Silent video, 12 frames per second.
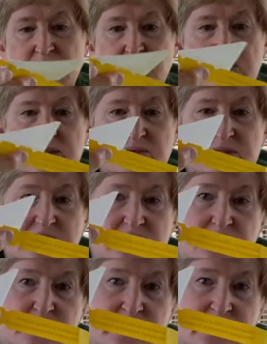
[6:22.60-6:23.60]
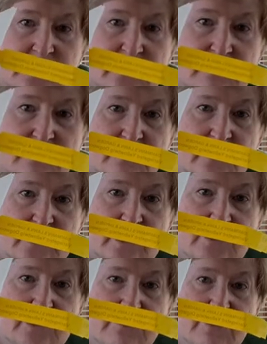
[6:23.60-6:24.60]
Ooh, that was expensive.
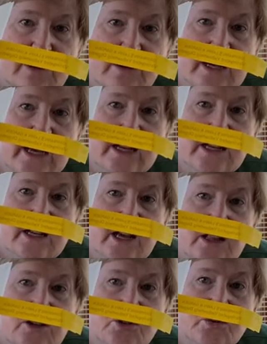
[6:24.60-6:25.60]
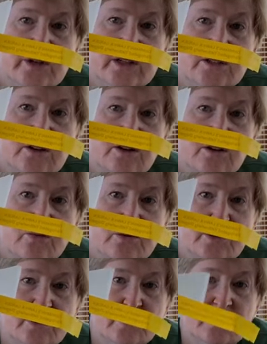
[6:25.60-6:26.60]
Here's a variegated yellow twig
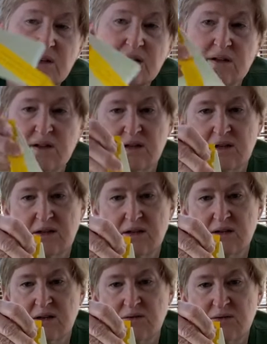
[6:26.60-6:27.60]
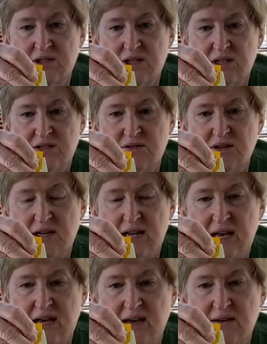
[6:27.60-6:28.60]
dogwood, which I do not
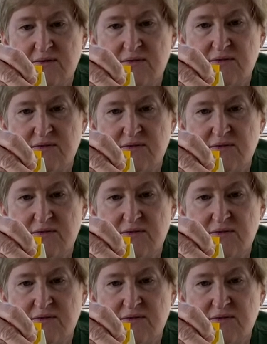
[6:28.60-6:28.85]
have.